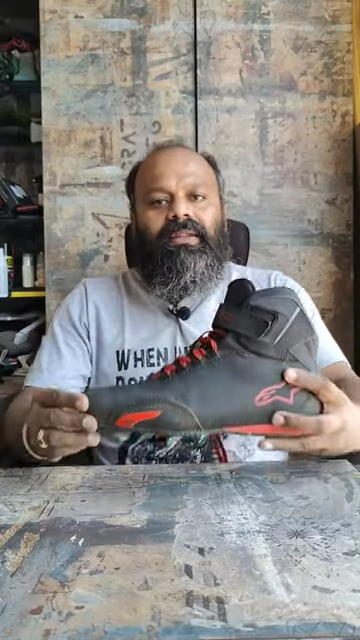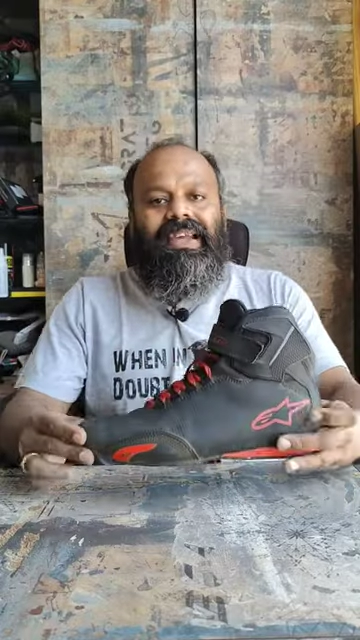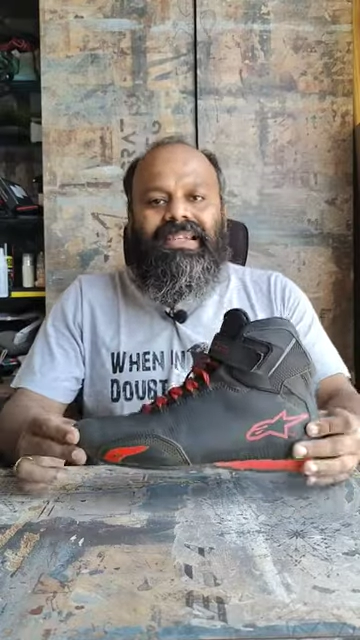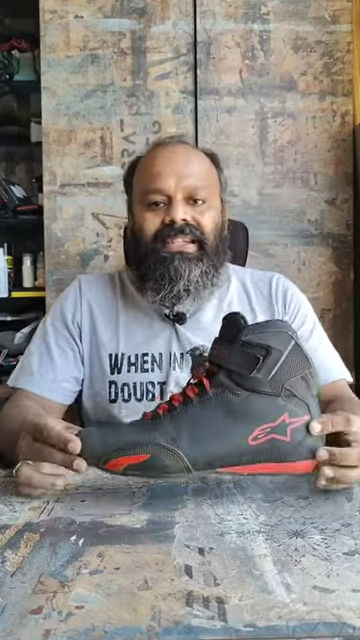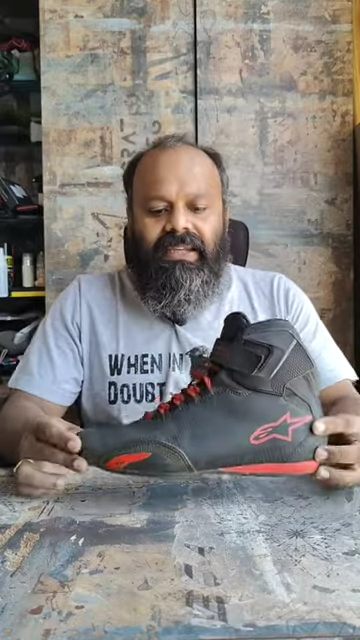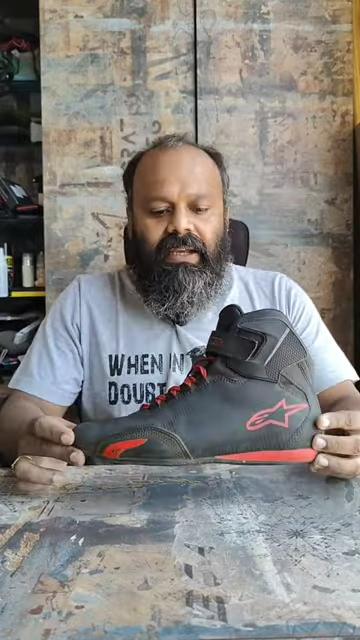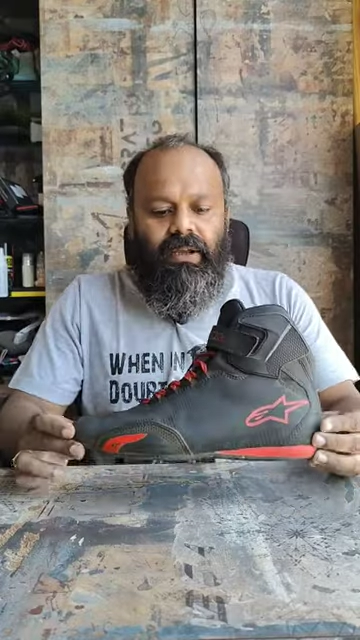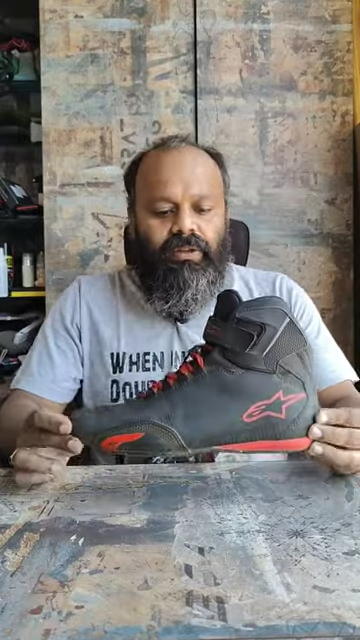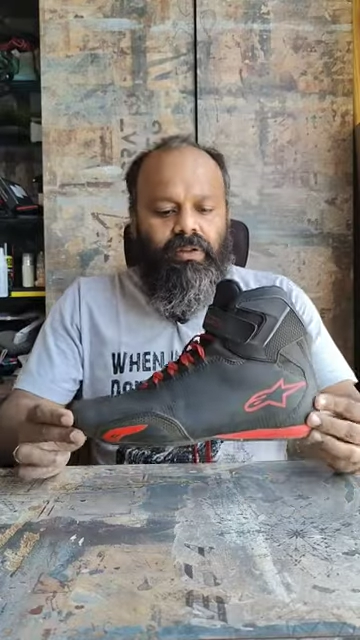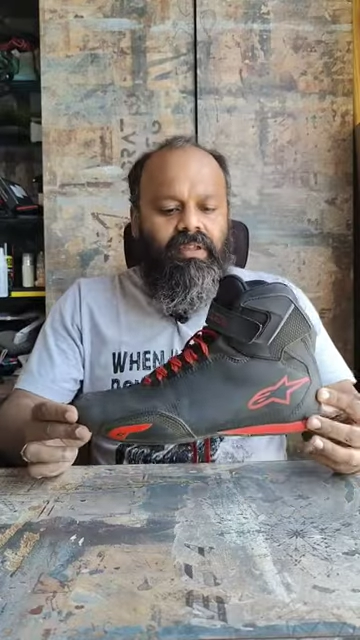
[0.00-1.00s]
this
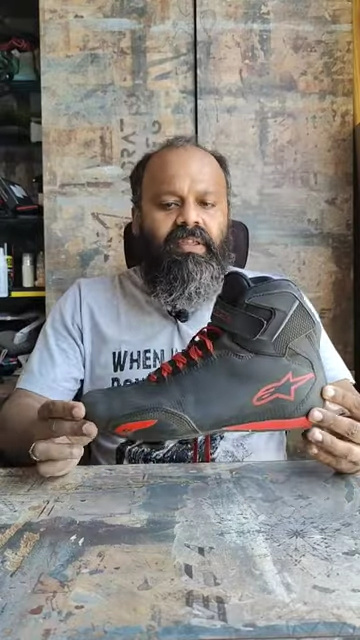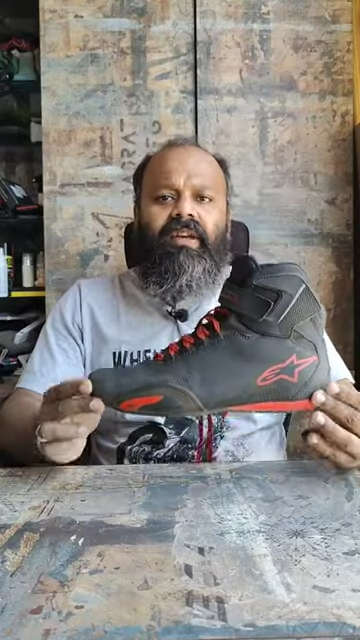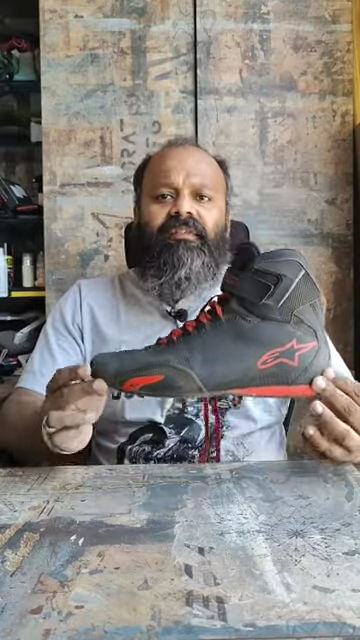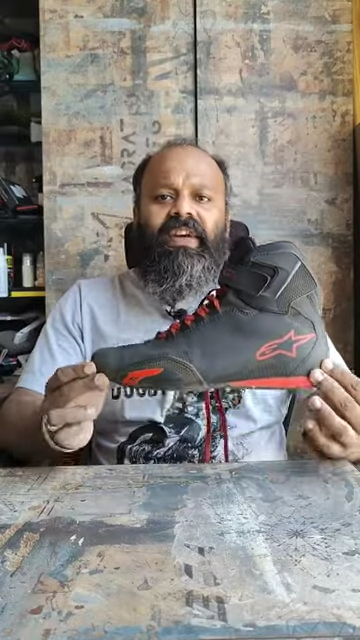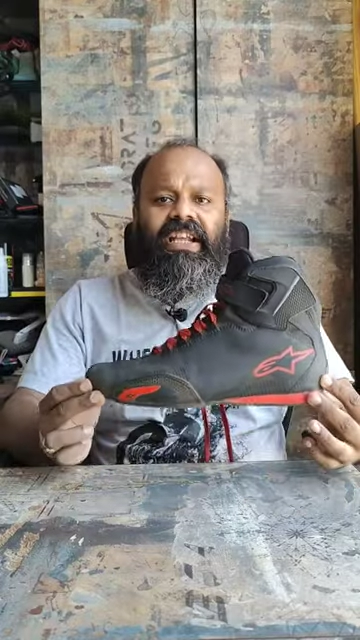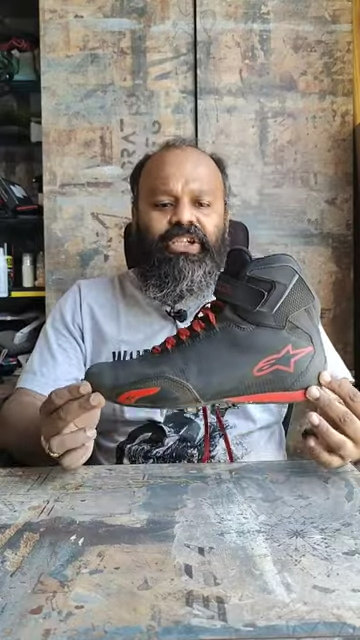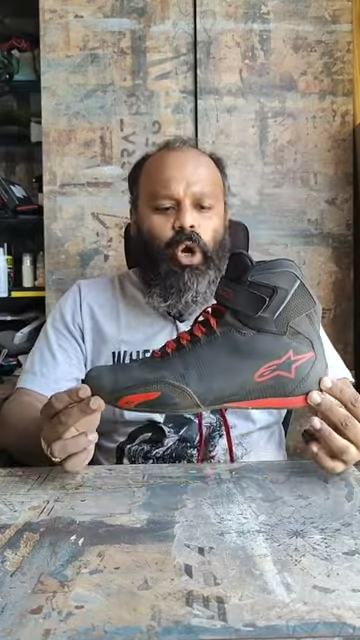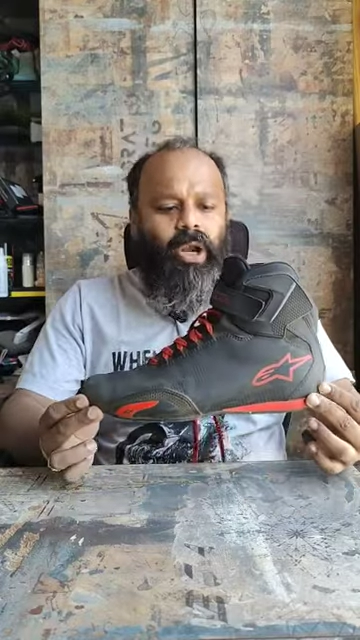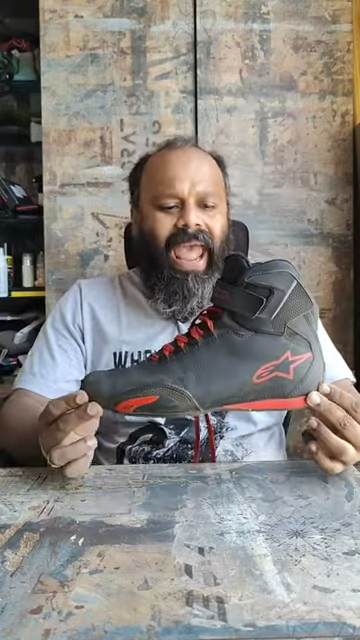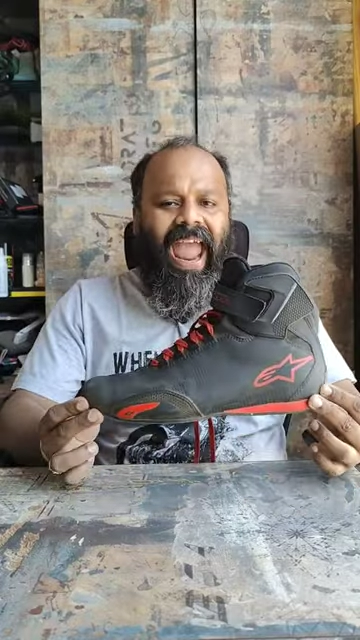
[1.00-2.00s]
so this is a very
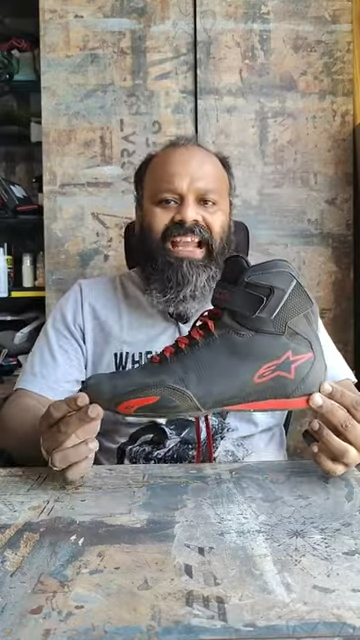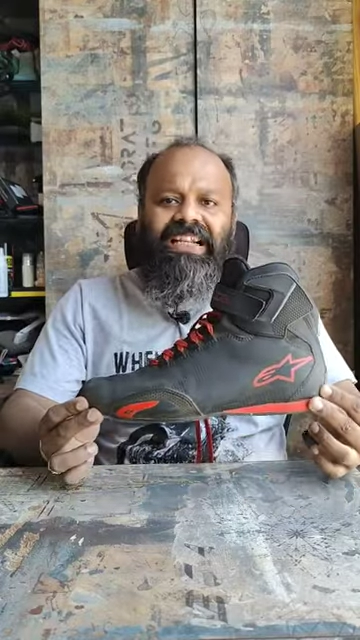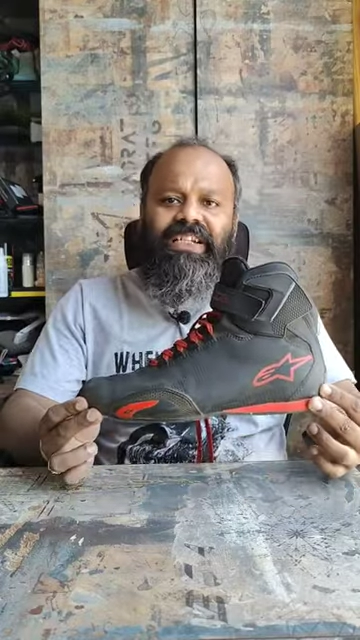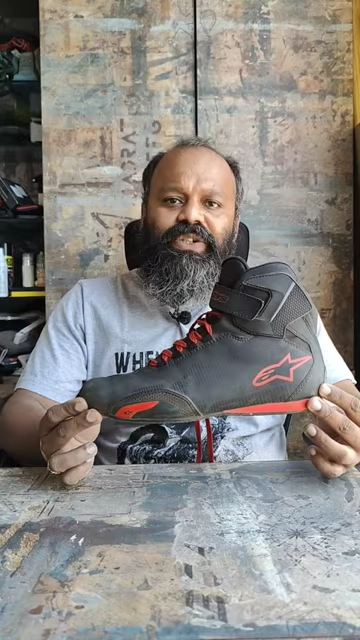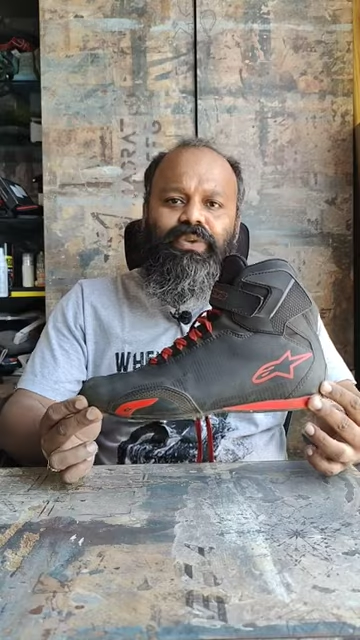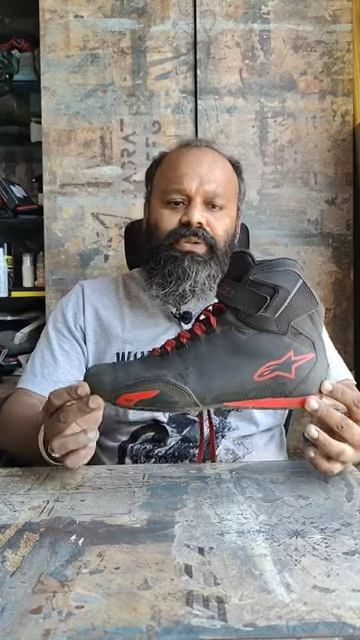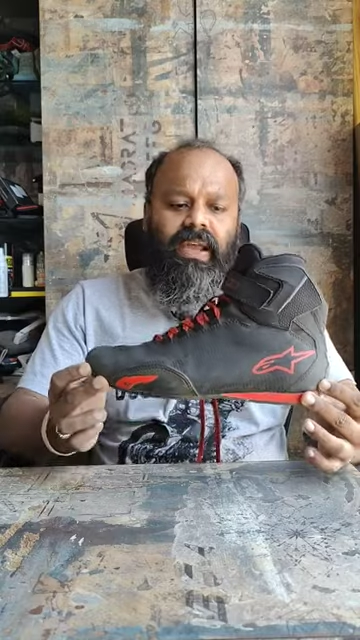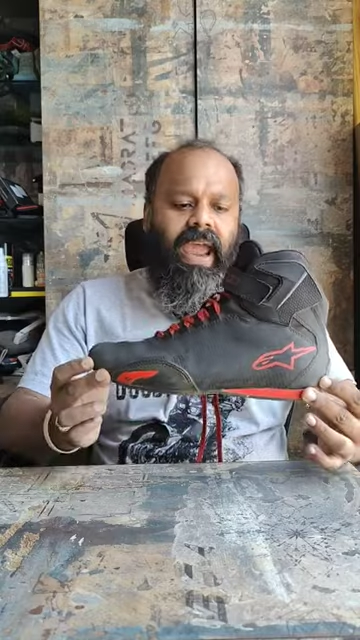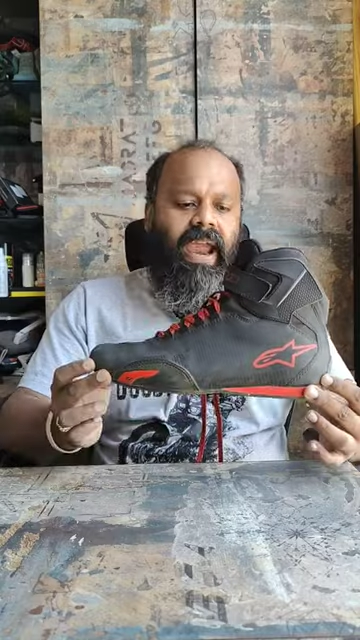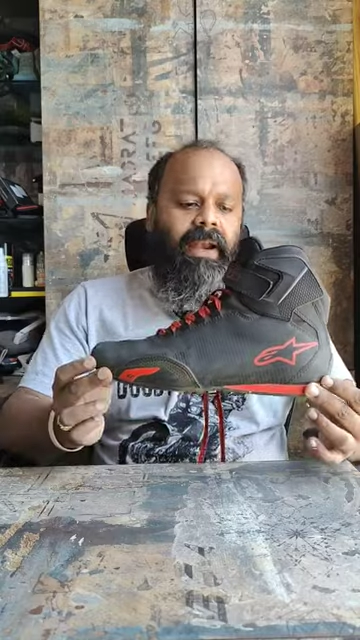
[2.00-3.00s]
short ankle
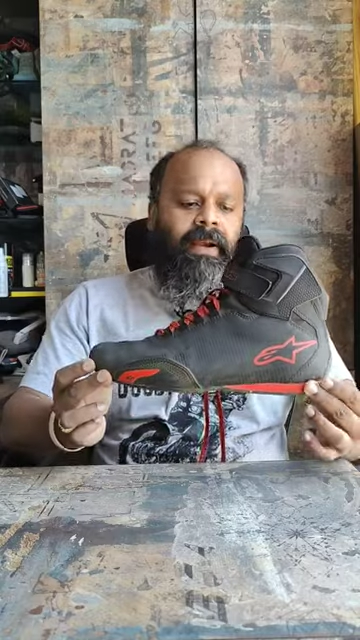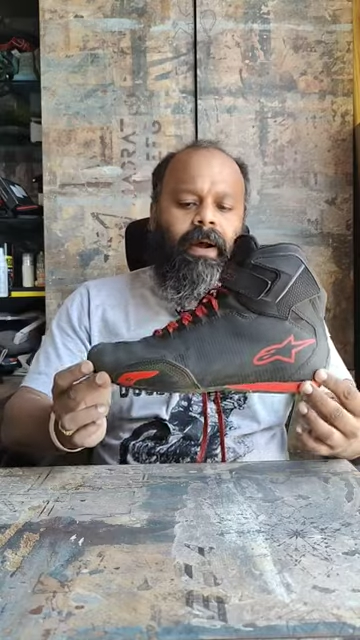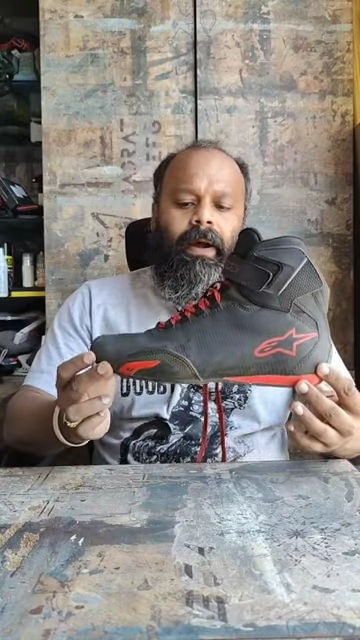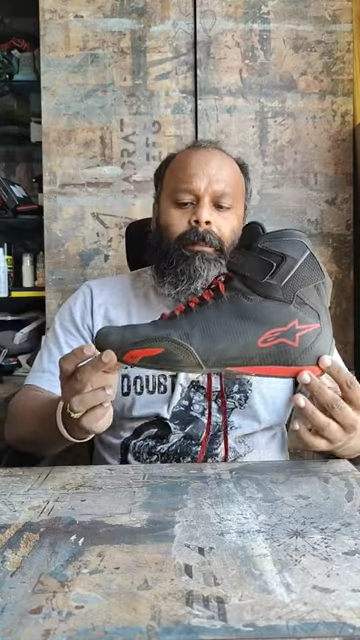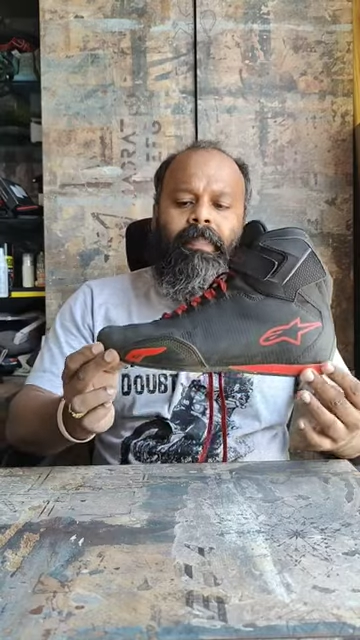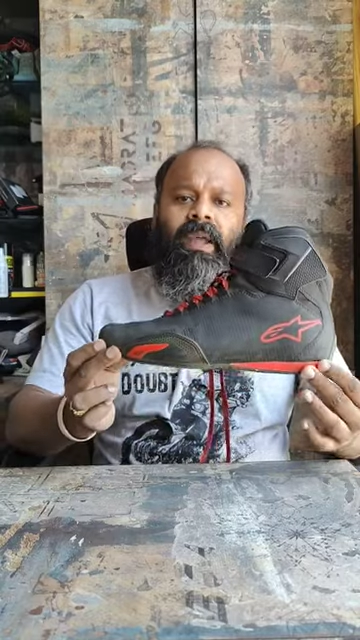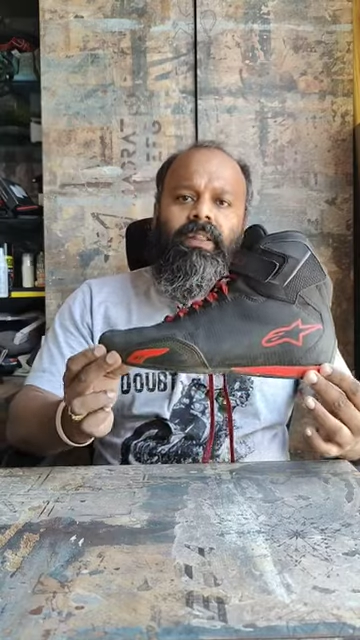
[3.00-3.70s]
shoes and uh,